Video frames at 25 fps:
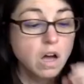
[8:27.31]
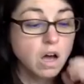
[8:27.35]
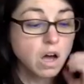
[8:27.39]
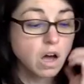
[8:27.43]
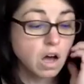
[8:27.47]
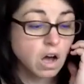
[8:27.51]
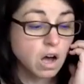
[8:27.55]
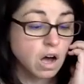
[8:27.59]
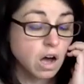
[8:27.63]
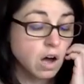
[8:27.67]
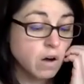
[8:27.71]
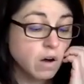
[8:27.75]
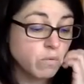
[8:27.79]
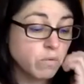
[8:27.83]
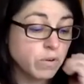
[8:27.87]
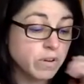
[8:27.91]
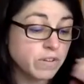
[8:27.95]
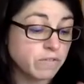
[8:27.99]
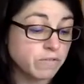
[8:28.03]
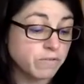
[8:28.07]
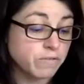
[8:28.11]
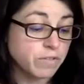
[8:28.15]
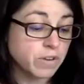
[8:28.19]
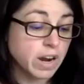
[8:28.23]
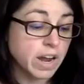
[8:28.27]

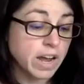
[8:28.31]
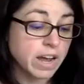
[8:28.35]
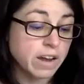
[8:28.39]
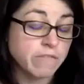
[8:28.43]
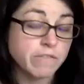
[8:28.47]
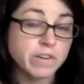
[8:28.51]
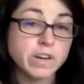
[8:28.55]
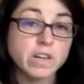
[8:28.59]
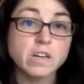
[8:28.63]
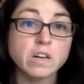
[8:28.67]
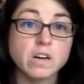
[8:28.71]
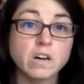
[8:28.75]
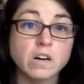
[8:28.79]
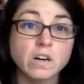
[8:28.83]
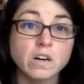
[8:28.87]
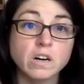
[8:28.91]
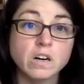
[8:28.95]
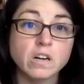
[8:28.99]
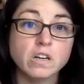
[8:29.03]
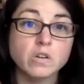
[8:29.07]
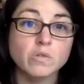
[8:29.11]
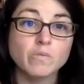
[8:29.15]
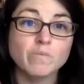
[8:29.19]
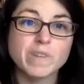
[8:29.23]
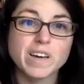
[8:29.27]
For every color,
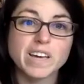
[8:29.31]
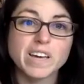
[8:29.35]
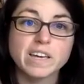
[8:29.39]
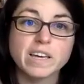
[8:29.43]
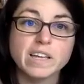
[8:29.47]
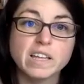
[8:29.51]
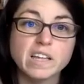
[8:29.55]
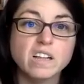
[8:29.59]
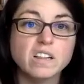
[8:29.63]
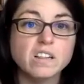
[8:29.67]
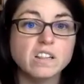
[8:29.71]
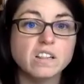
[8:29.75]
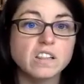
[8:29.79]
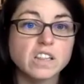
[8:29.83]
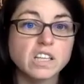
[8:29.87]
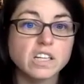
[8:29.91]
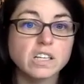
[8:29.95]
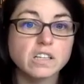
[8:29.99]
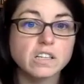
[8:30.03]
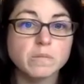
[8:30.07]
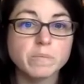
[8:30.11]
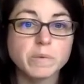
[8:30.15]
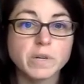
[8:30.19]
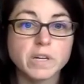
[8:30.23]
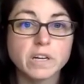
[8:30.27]
you might get a
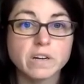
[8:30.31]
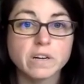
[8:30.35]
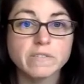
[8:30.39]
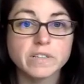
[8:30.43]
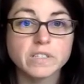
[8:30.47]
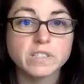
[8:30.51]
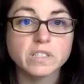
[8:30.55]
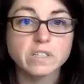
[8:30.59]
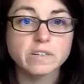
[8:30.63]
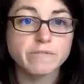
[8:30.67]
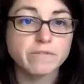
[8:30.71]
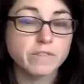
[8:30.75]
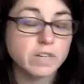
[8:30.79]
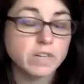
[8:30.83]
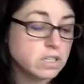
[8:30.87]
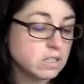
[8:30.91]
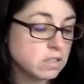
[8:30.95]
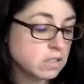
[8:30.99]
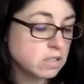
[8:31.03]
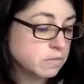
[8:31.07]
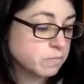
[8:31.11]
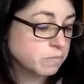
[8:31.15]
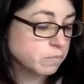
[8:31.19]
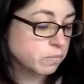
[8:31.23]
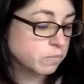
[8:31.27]
little bit of a
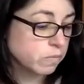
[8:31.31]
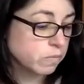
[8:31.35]
difference.